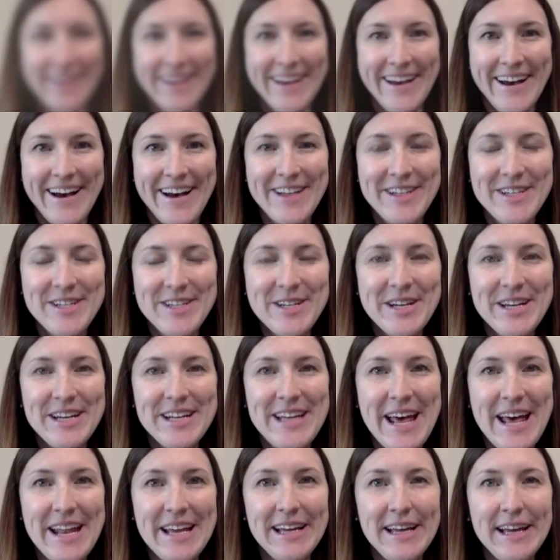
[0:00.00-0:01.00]
Under
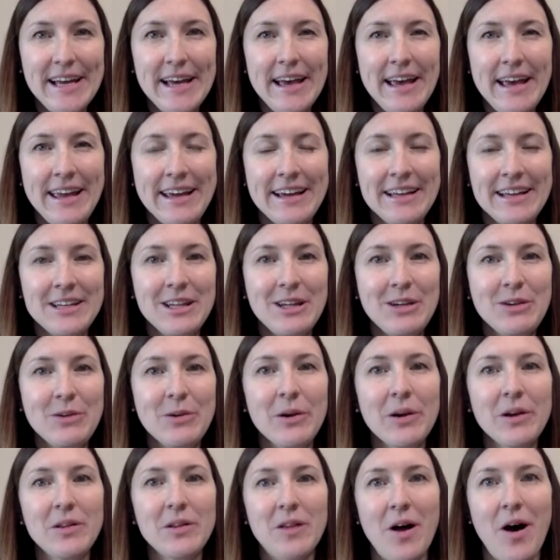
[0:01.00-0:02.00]
Connecticut and New
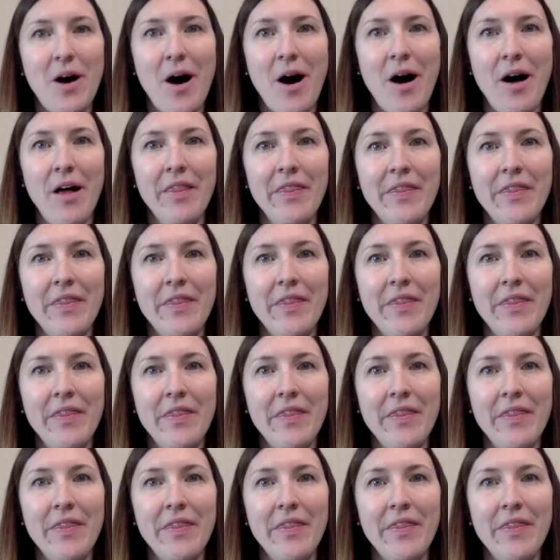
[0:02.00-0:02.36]
York law,